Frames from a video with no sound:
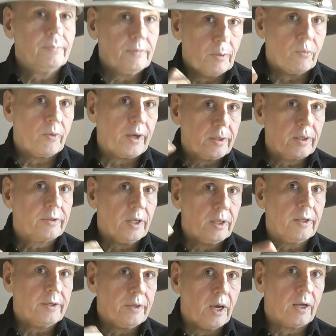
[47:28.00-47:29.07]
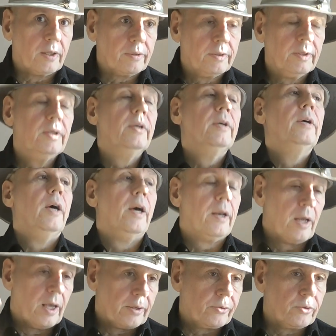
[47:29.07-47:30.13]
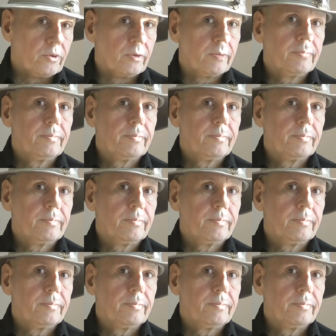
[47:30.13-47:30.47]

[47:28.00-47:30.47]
Wait until they're done and answer you.